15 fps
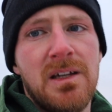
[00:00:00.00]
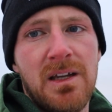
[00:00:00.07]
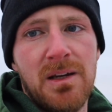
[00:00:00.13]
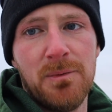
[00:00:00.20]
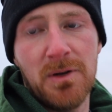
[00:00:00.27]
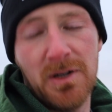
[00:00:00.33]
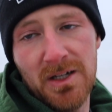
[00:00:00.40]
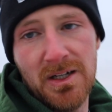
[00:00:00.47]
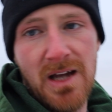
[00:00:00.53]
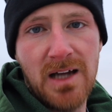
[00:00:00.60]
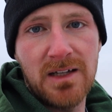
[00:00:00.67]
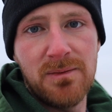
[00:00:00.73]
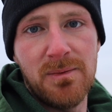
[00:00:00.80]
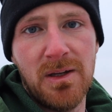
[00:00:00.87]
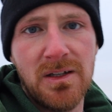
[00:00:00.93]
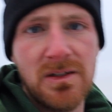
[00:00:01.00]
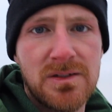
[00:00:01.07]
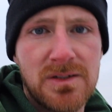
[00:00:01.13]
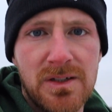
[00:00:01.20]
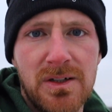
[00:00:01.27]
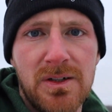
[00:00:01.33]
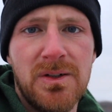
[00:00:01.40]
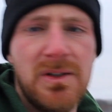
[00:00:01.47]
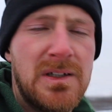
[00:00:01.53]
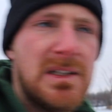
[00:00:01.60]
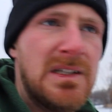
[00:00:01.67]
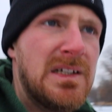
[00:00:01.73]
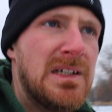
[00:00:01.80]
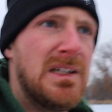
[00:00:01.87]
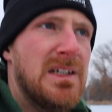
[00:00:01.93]
we're going to document. So
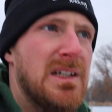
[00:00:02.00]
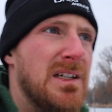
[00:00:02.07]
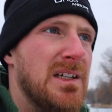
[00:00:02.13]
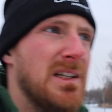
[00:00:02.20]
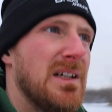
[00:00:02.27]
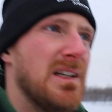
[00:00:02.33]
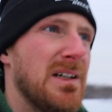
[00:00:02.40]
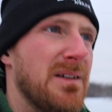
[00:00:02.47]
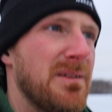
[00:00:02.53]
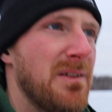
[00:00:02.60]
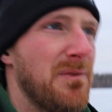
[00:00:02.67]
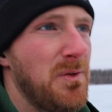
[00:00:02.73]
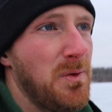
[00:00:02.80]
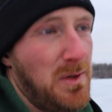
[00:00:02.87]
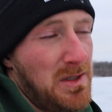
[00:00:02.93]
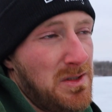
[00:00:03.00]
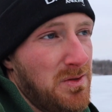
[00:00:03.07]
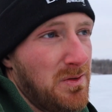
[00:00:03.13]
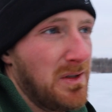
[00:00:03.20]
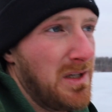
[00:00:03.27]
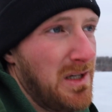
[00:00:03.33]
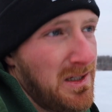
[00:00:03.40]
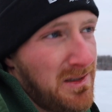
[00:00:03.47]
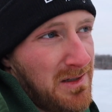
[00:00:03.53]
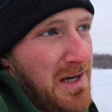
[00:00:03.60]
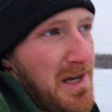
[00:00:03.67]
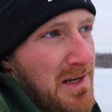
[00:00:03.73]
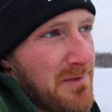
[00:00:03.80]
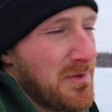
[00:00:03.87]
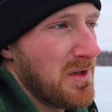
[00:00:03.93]
if you want to tune along,
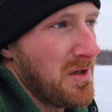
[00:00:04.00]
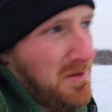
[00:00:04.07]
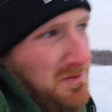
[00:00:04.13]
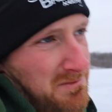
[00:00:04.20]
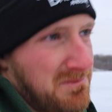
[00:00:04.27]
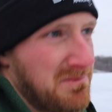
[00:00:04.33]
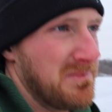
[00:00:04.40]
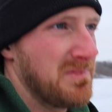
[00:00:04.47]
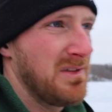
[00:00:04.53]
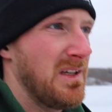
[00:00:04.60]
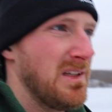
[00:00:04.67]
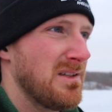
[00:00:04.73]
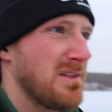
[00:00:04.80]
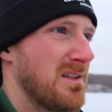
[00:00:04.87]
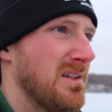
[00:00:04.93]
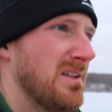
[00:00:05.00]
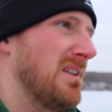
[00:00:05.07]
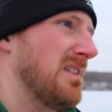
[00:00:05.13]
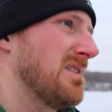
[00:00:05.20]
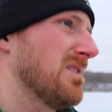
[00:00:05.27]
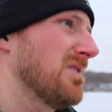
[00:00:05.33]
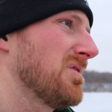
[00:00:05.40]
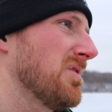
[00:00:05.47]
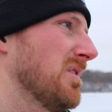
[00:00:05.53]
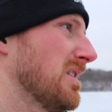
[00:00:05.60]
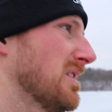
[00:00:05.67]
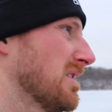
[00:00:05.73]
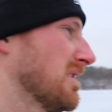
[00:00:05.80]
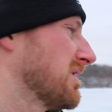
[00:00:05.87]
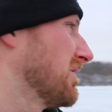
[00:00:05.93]
great. If you don't, that's your
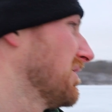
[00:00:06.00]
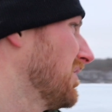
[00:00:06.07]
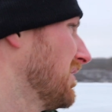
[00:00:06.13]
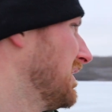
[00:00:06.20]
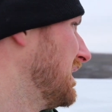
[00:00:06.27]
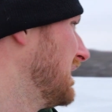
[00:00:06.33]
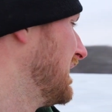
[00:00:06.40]
choice. So